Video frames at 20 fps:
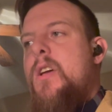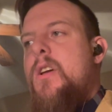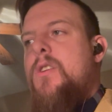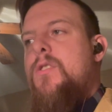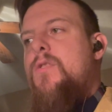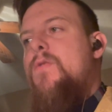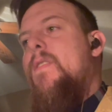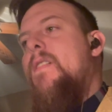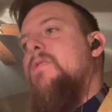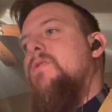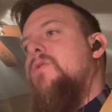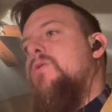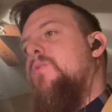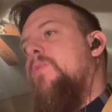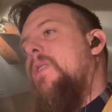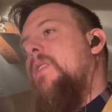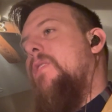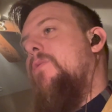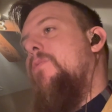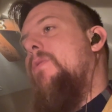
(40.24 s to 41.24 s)

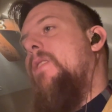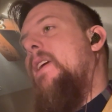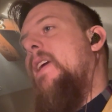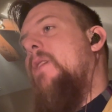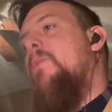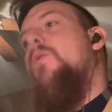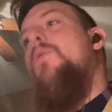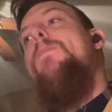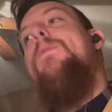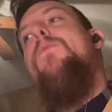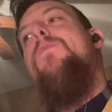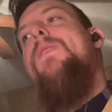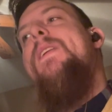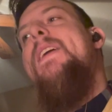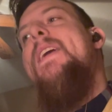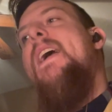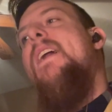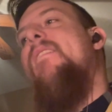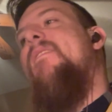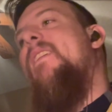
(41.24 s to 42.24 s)
2023, and we'll be
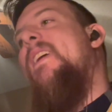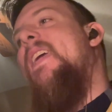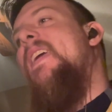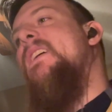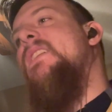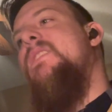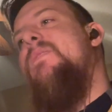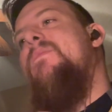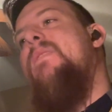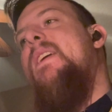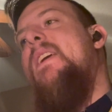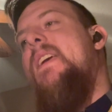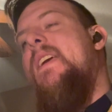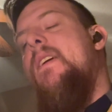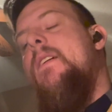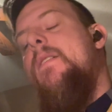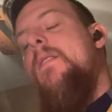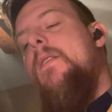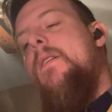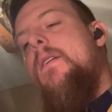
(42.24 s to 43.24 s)
reading out of the
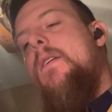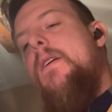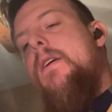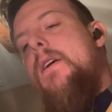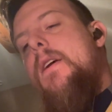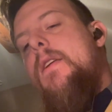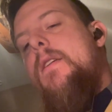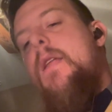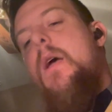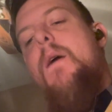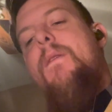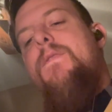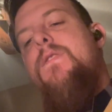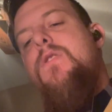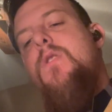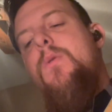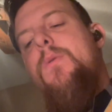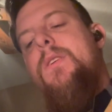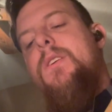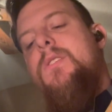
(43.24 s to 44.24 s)
ESV. Now, if you
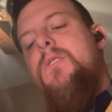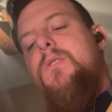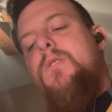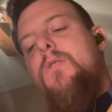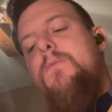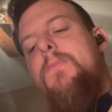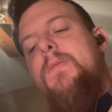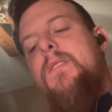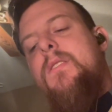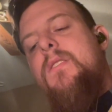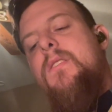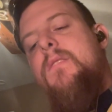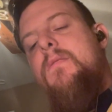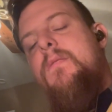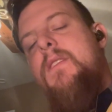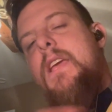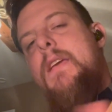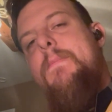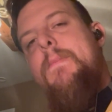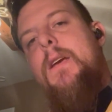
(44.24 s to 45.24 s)
notice, you've been
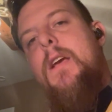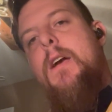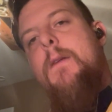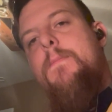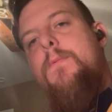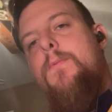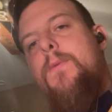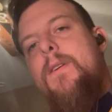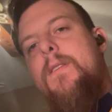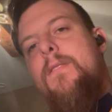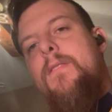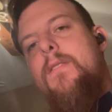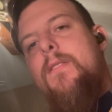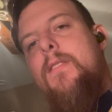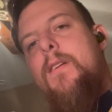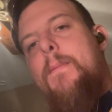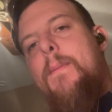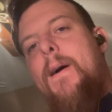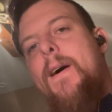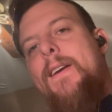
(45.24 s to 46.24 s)
keeping up with
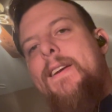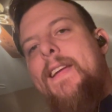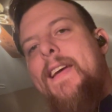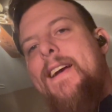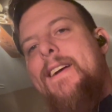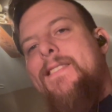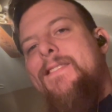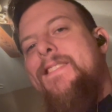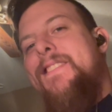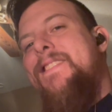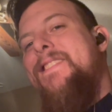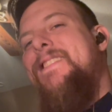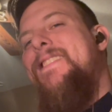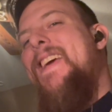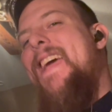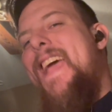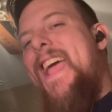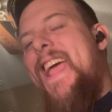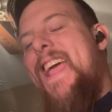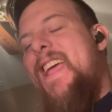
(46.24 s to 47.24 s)
the podcast that
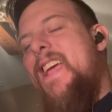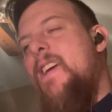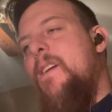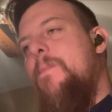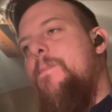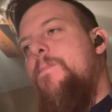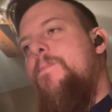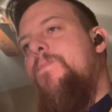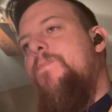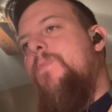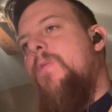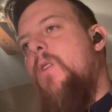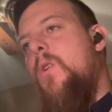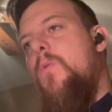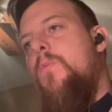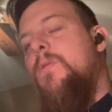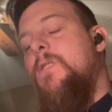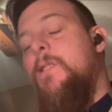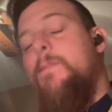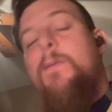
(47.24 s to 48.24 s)
today
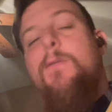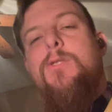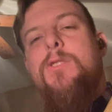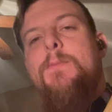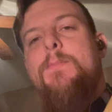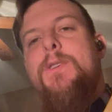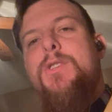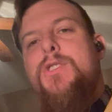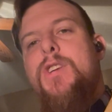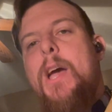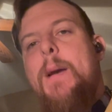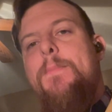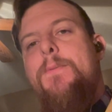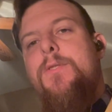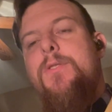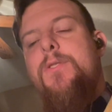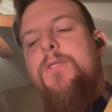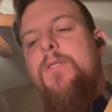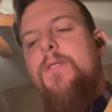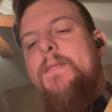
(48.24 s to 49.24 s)
was supposed to be
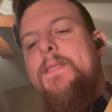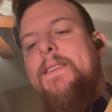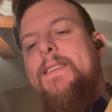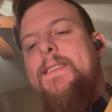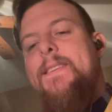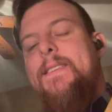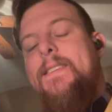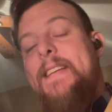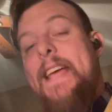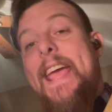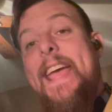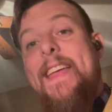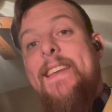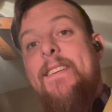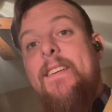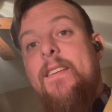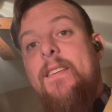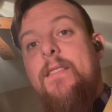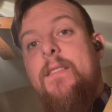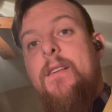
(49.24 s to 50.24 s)
chapter
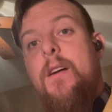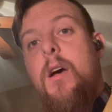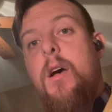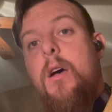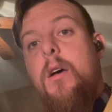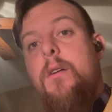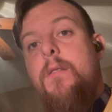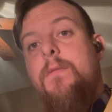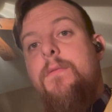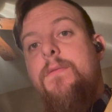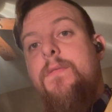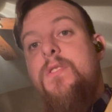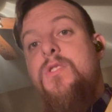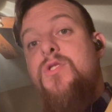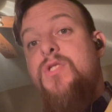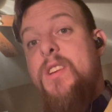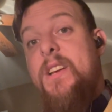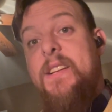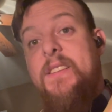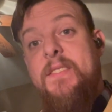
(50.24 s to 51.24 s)
10 of
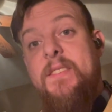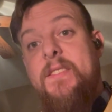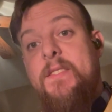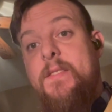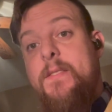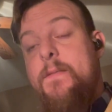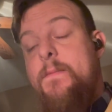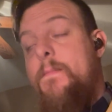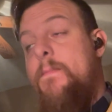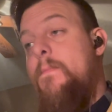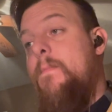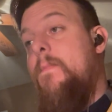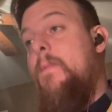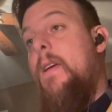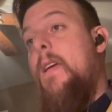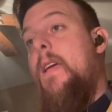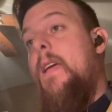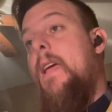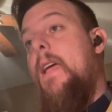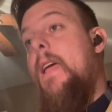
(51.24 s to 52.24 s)
Genesis.
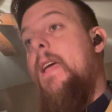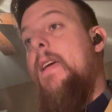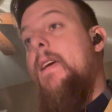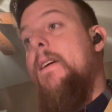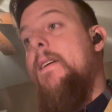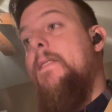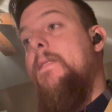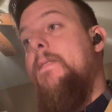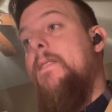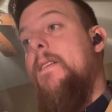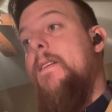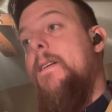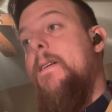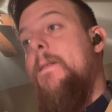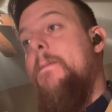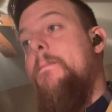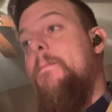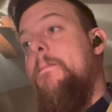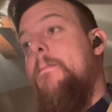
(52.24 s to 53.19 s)
And, uh,